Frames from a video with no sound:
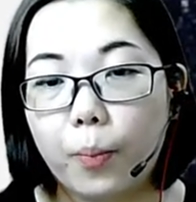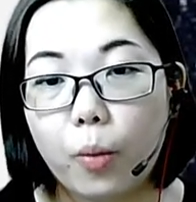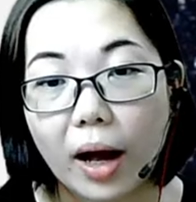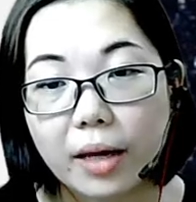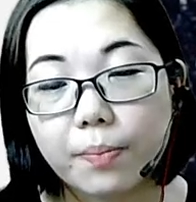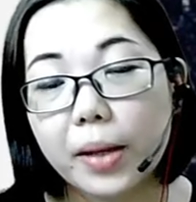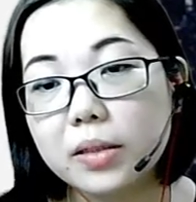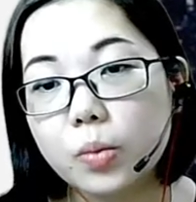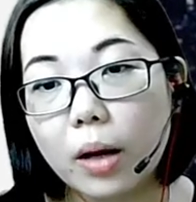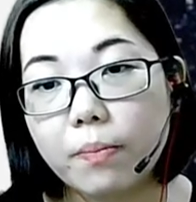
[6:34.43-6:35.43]
Why
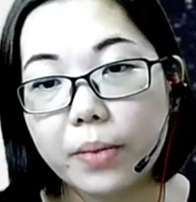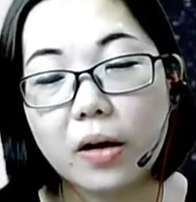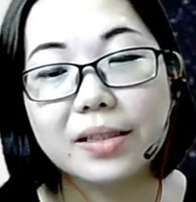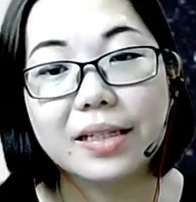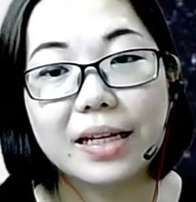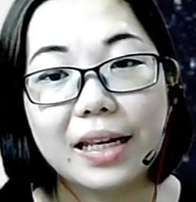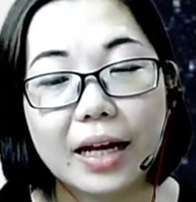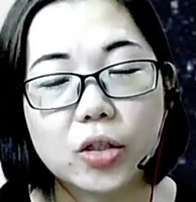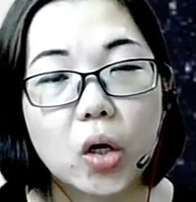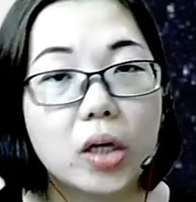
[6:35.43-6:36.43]
plus 1? Because
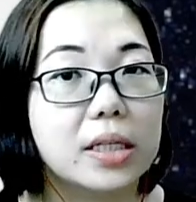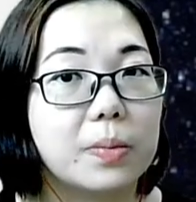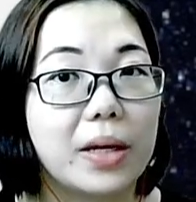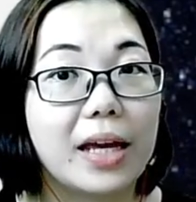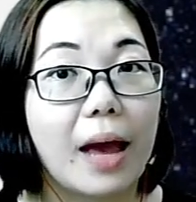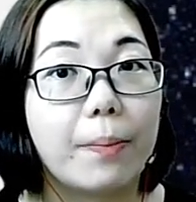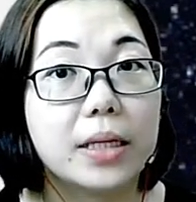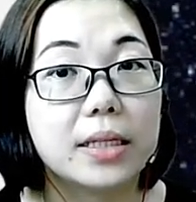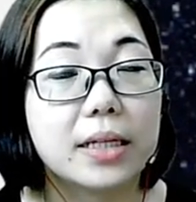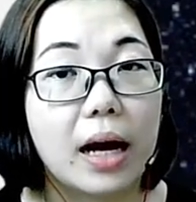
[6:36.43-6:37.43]
electron is being
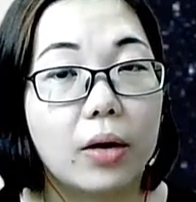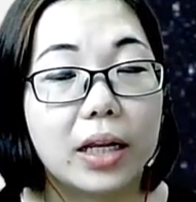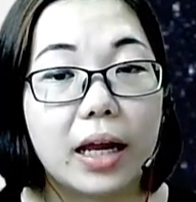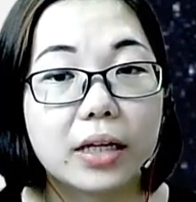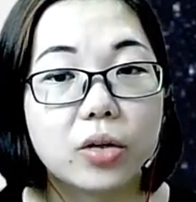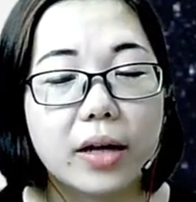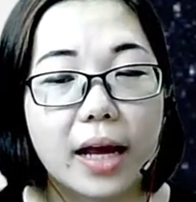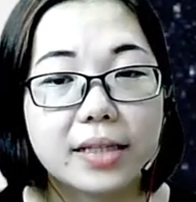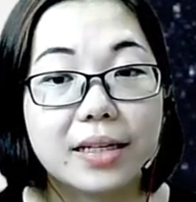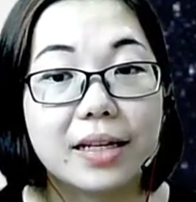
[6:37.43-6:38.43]
emitted out. Electron
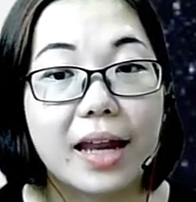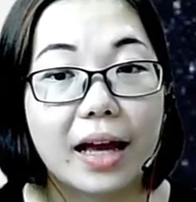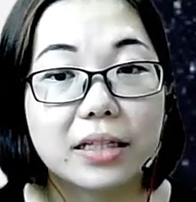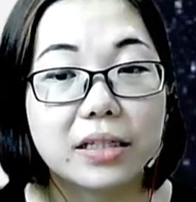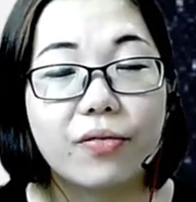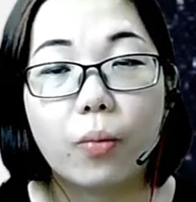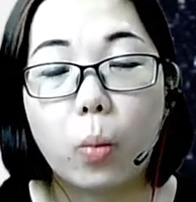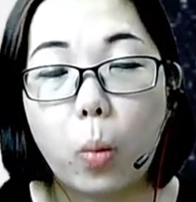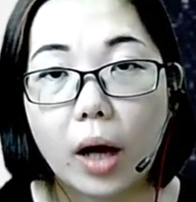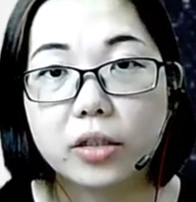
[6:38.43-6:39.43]
has a negative
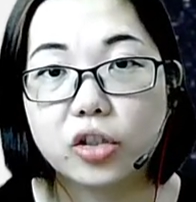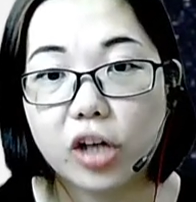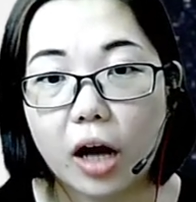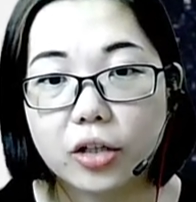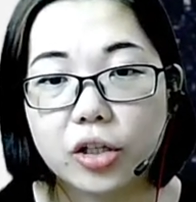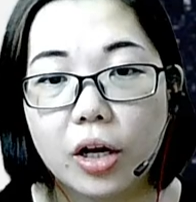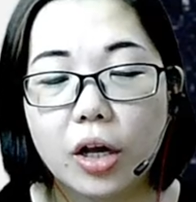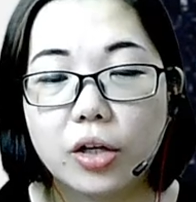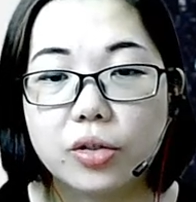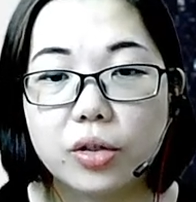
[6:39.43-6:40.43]
1 charge.
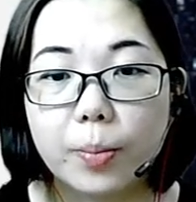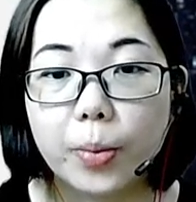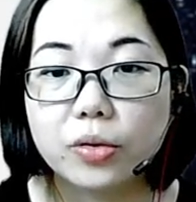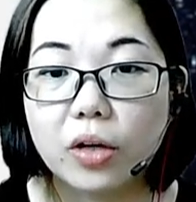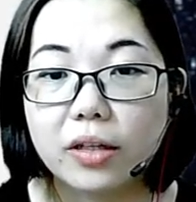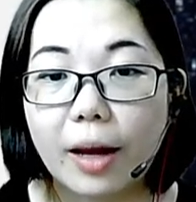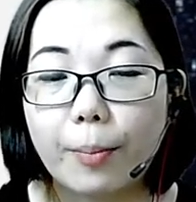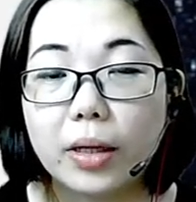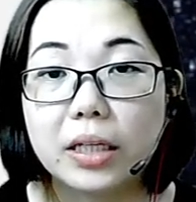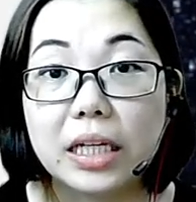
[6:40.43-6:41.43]
So the proton
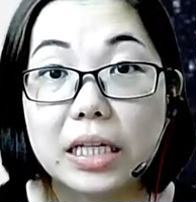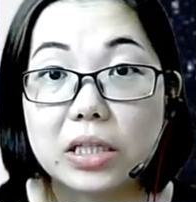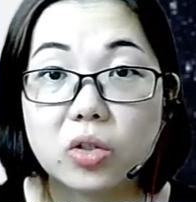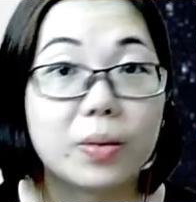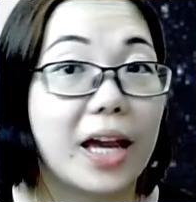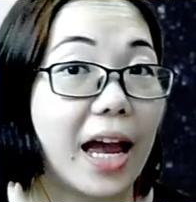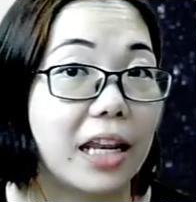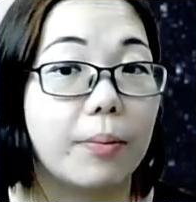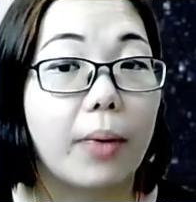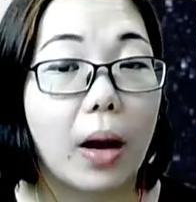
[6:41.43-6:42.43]
number needs to be
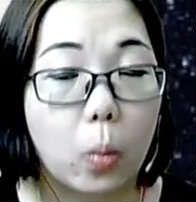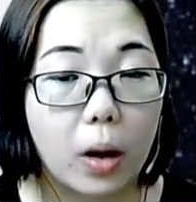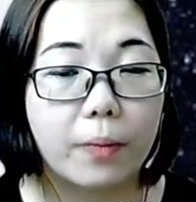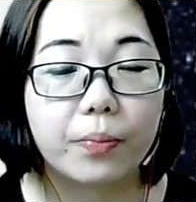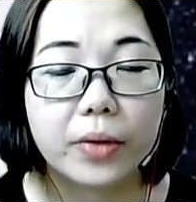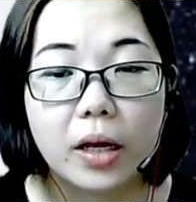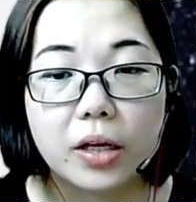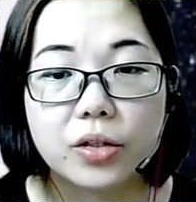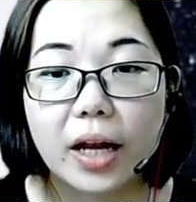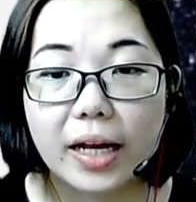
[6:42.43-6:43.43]
added by 1.
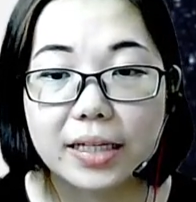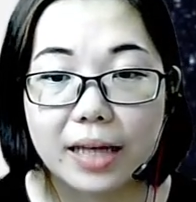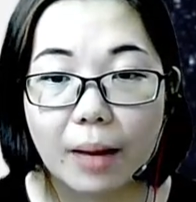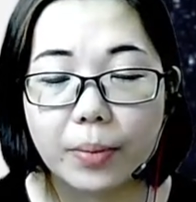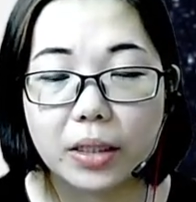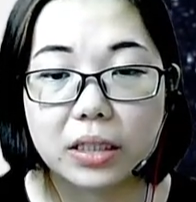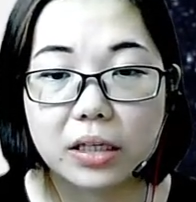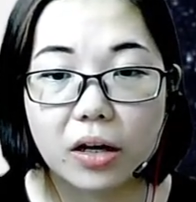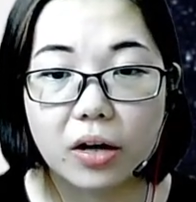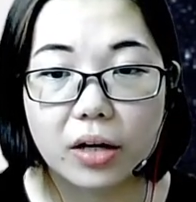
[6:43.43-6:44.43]
So the example
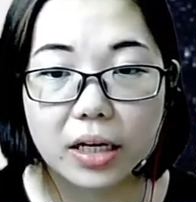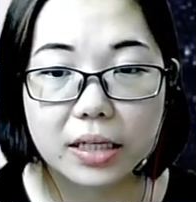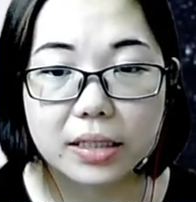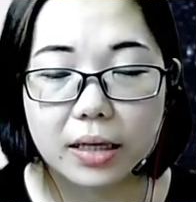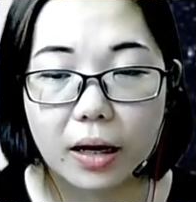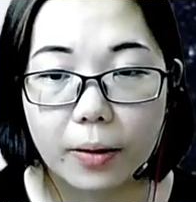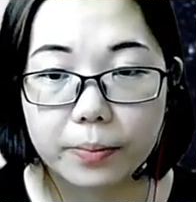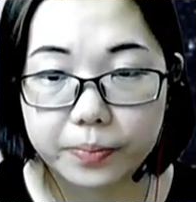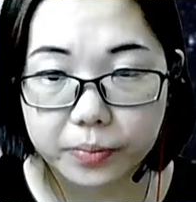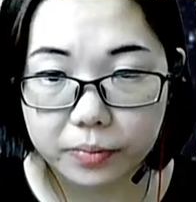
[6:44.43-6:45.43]
here is
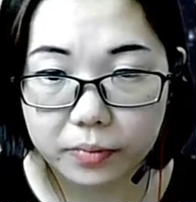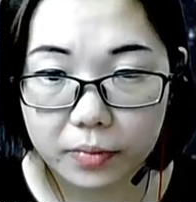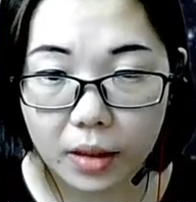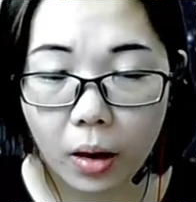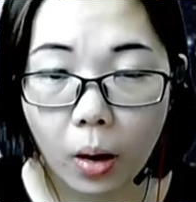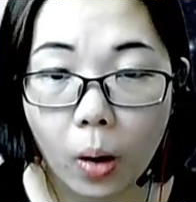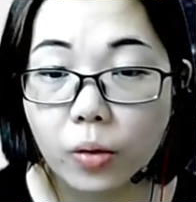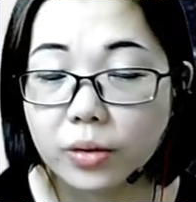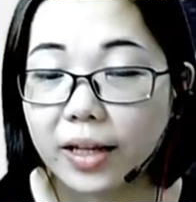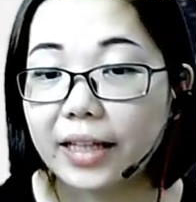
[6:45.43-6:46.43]

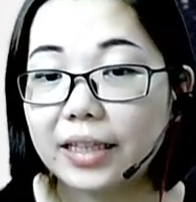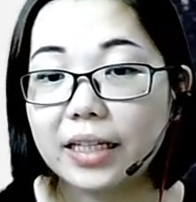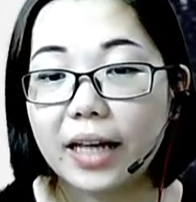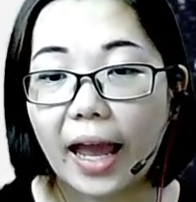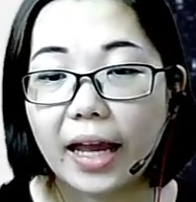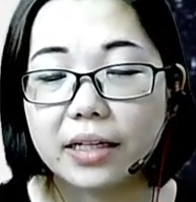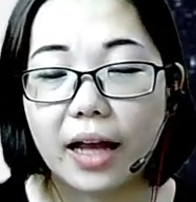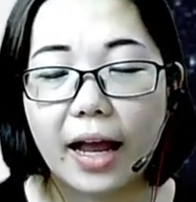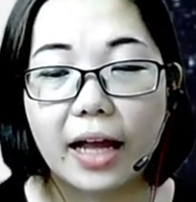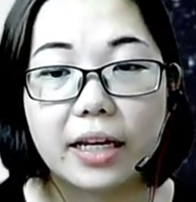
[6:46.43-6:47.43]
O19-8,
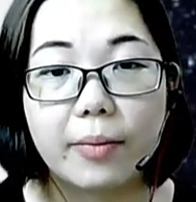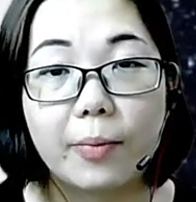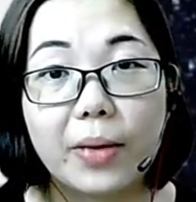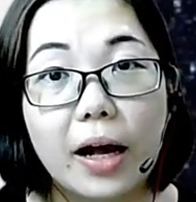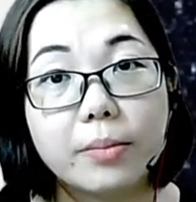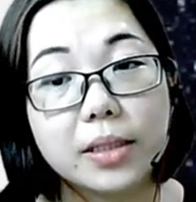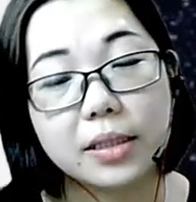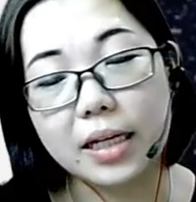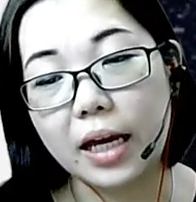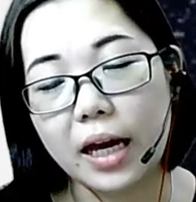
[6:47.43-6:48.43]
and it becomes
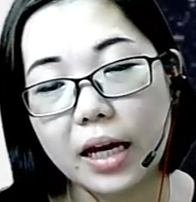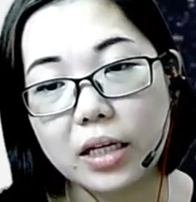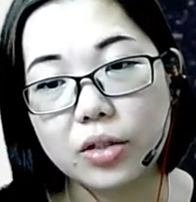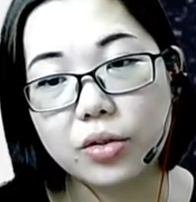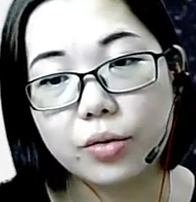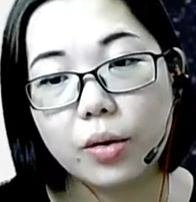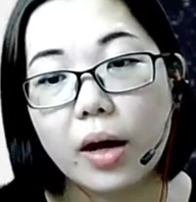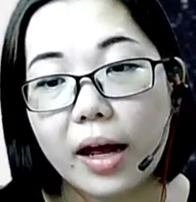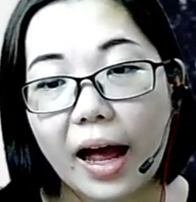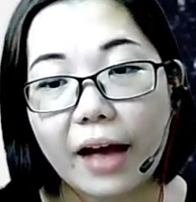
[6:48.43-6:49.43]
decay into
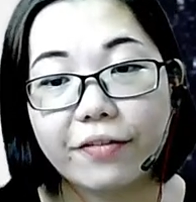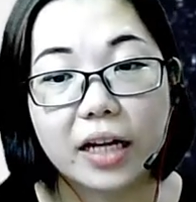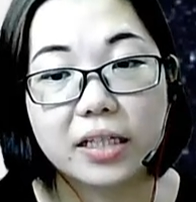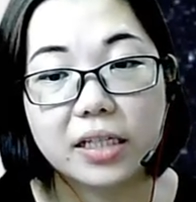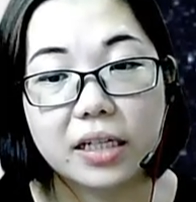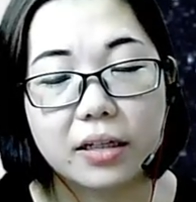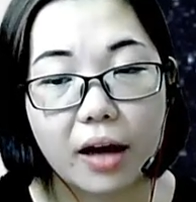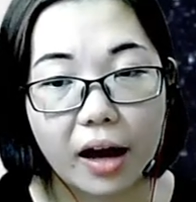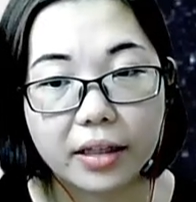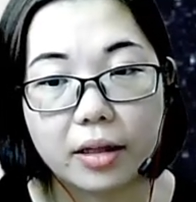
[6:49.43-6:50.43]

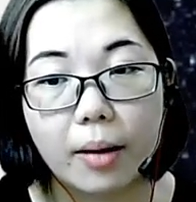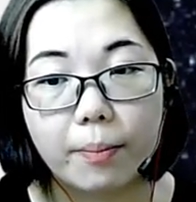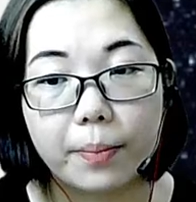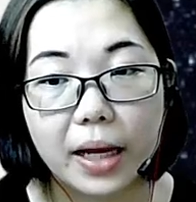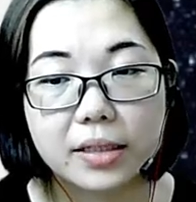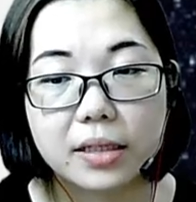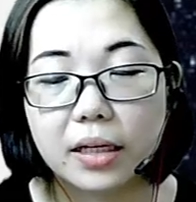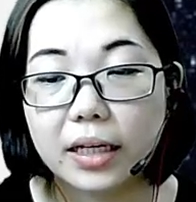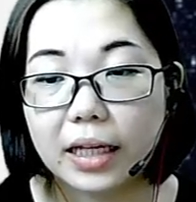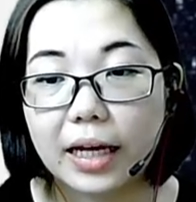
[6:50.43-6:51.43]
F19-9. Plus
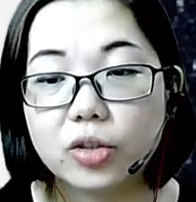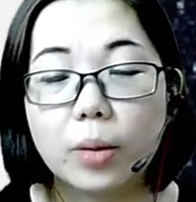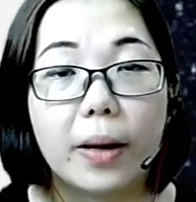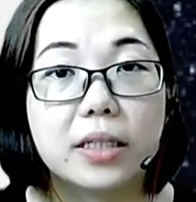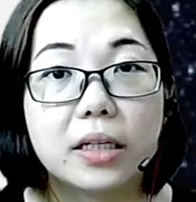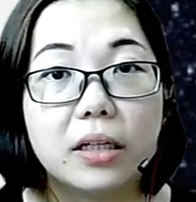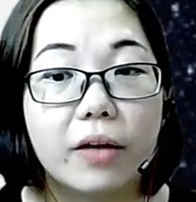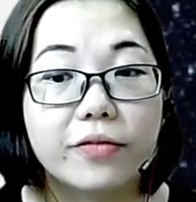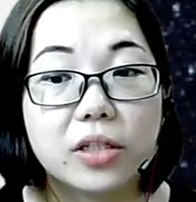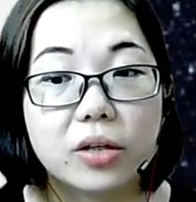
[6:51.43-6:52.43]
an electron particle
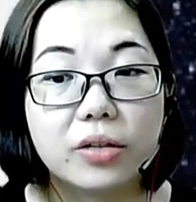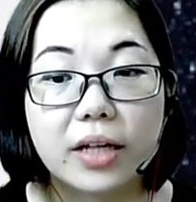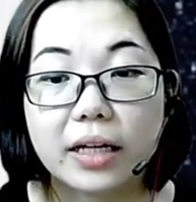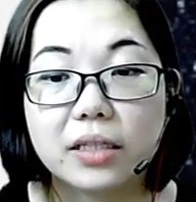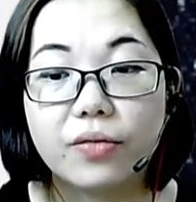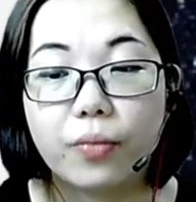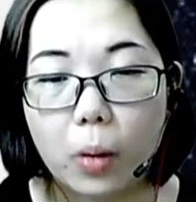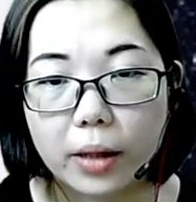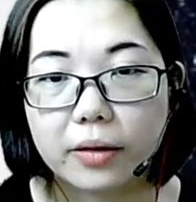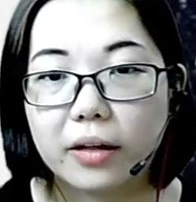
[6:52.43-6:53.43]
of 0, negative
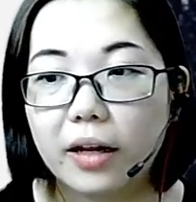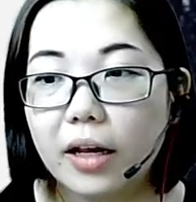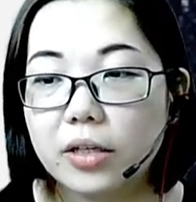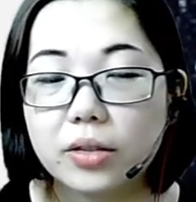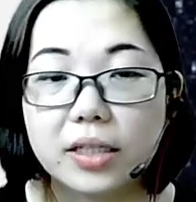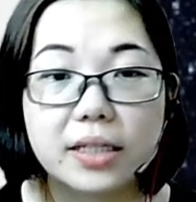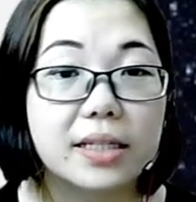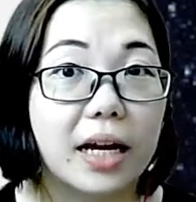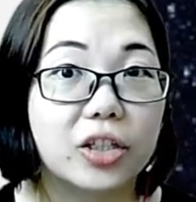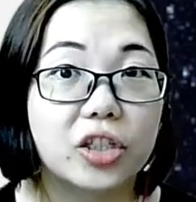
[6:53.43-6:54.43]
1. So this
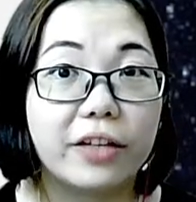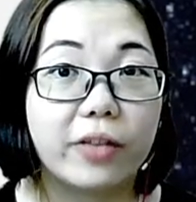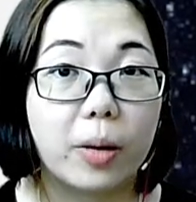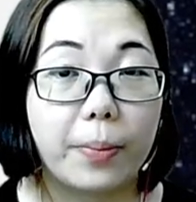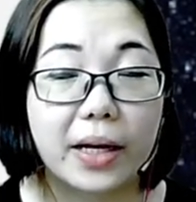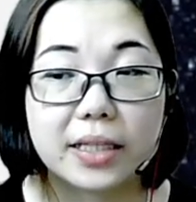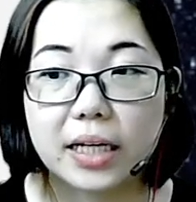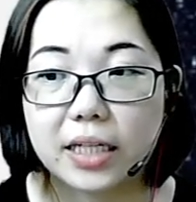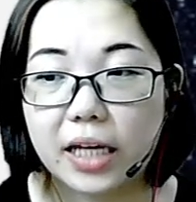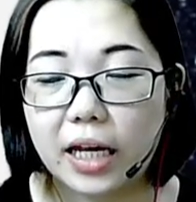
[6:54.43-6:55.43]
is actually for
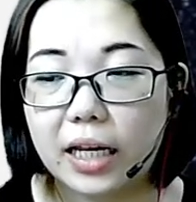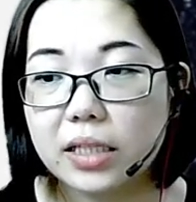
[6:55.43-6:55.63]
beta decay.